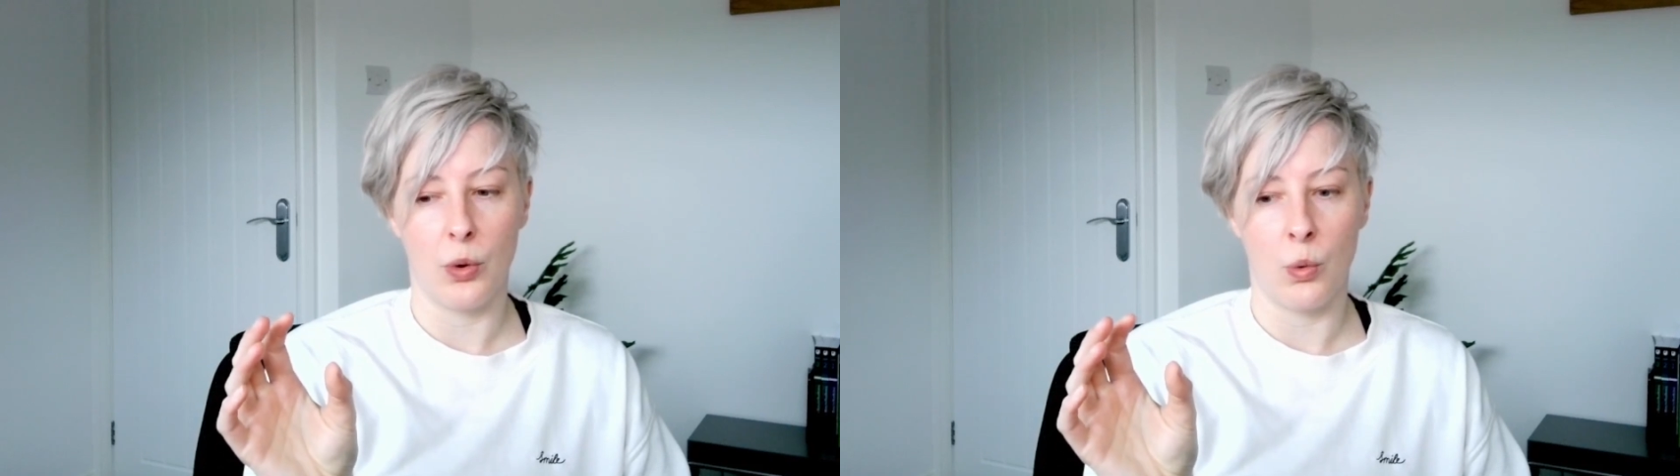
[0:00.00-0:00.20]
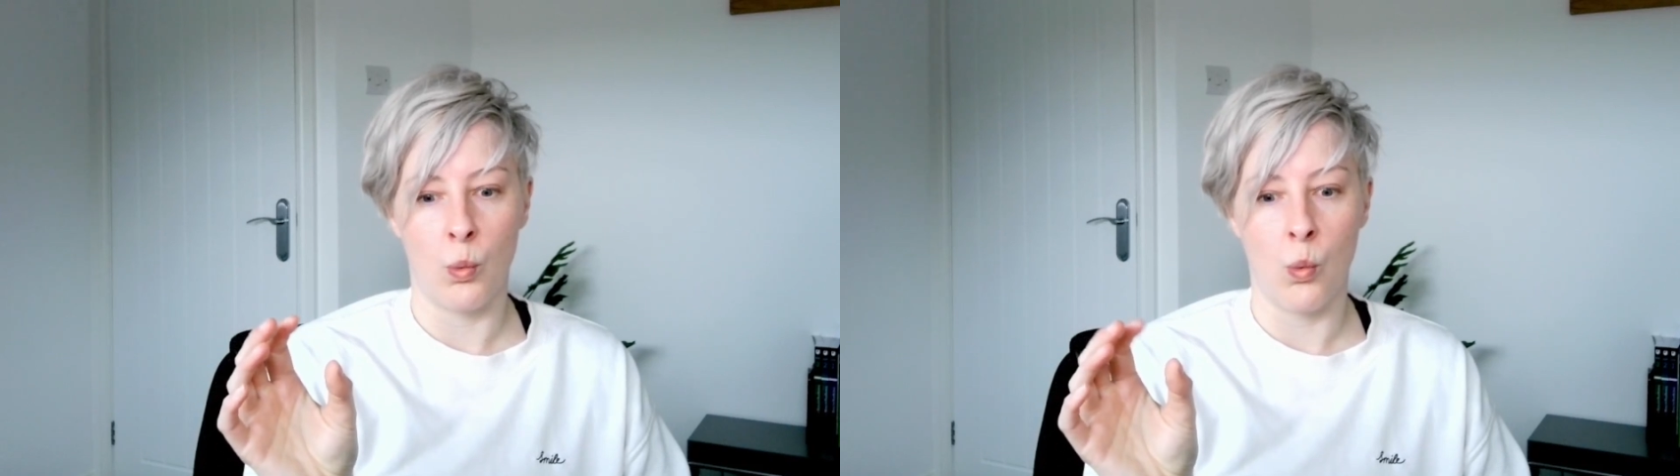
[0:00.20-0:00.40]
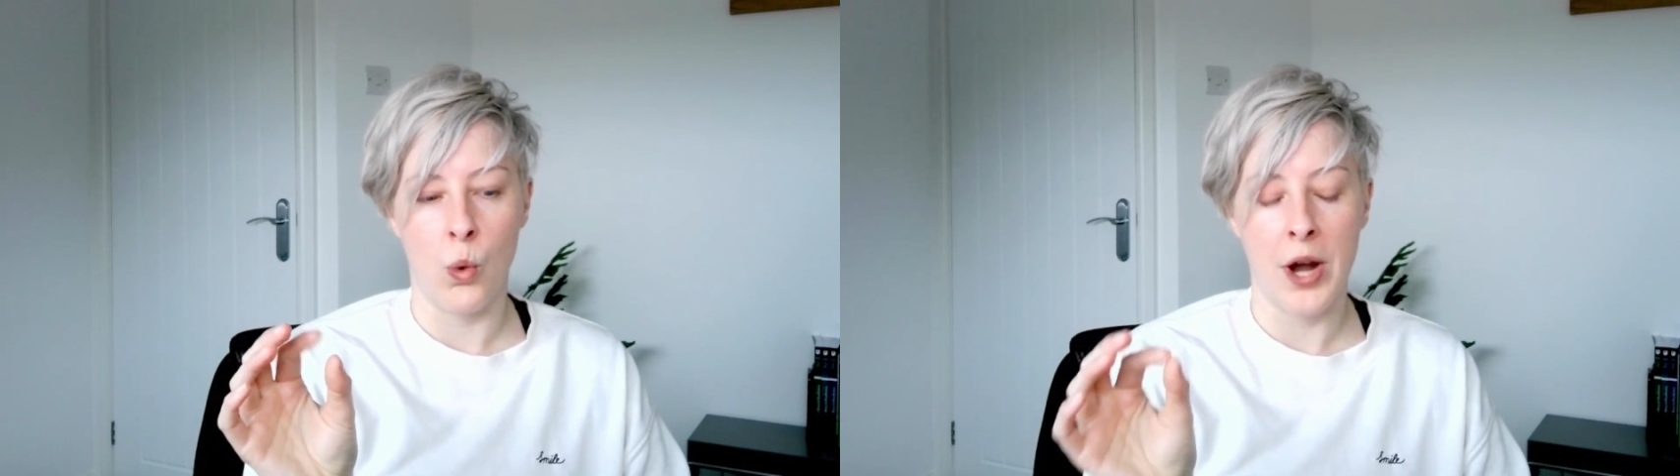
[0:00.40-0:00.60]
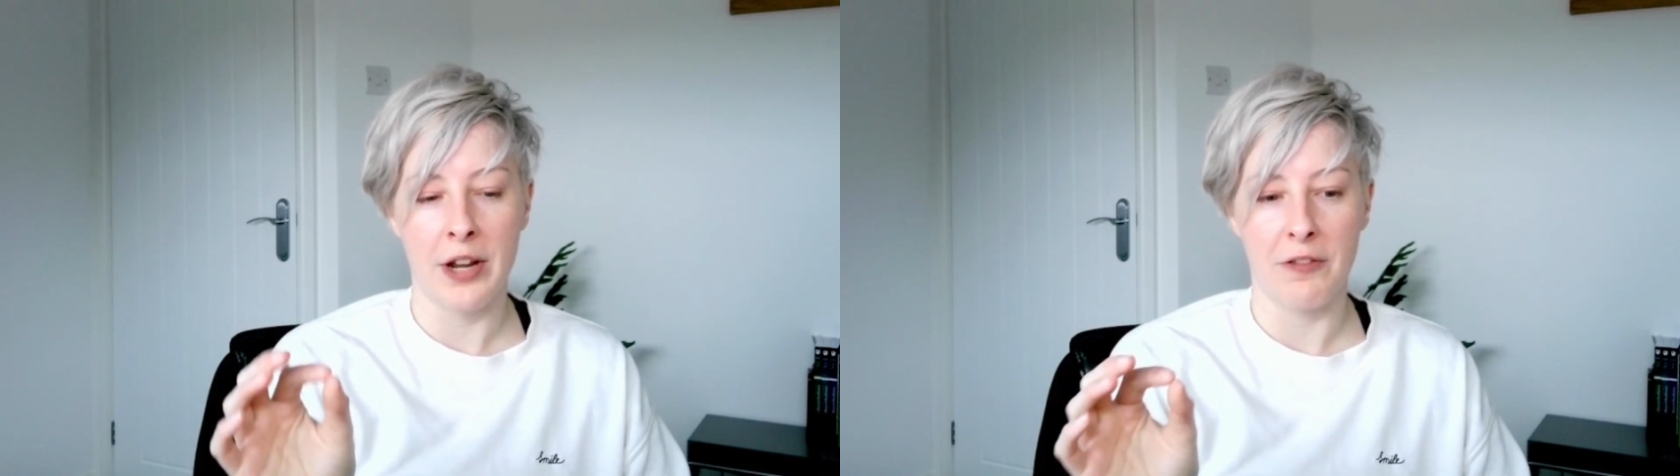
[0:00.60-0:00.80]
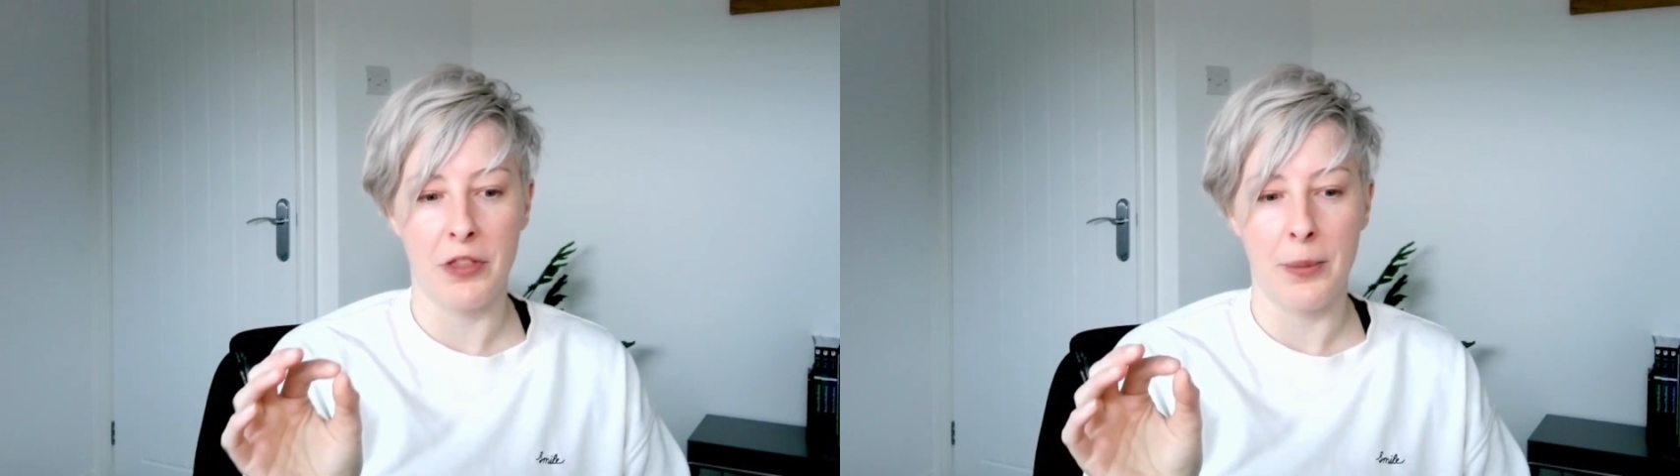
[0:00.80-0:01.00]
one
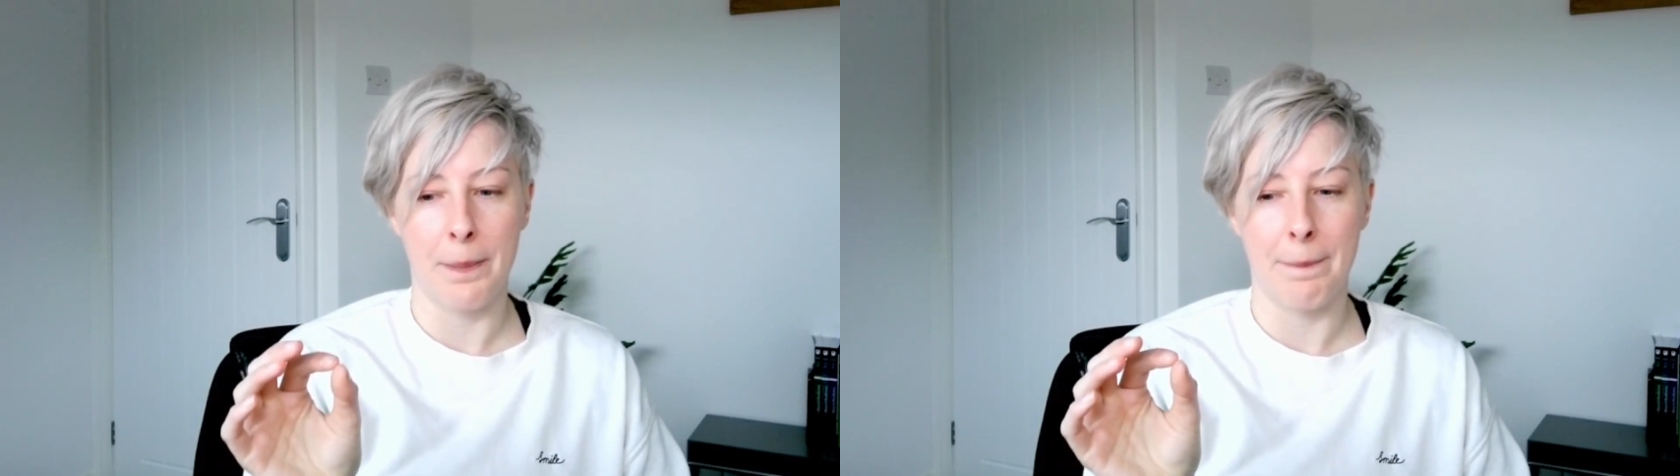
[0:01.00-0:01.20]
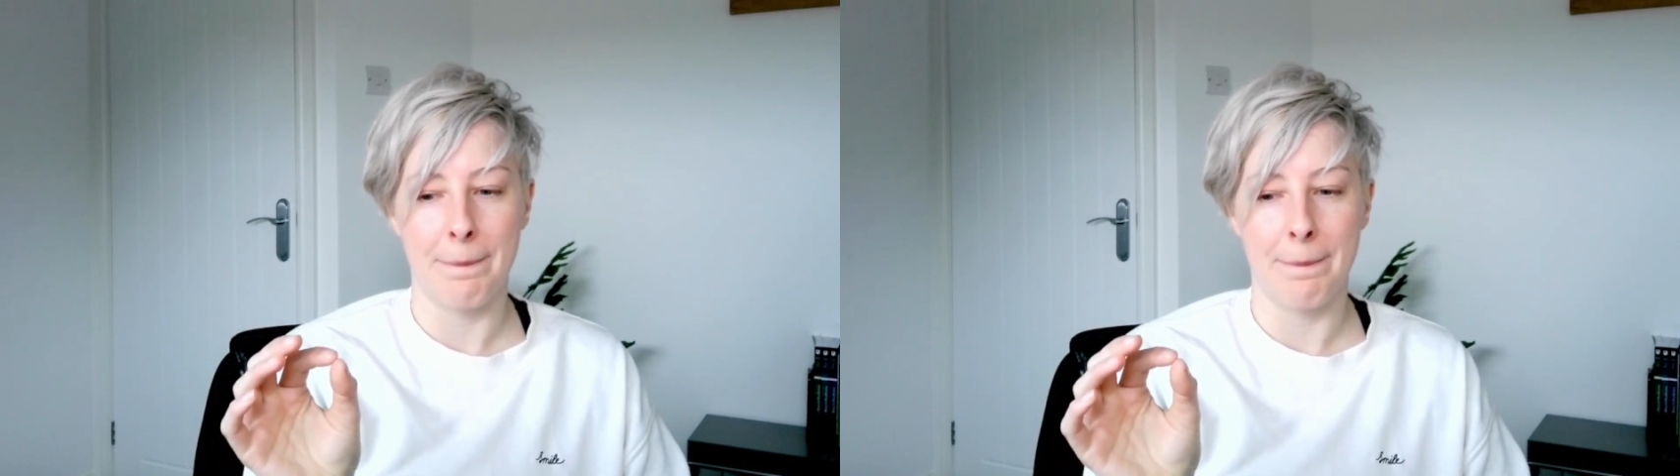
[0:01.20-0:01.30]
of the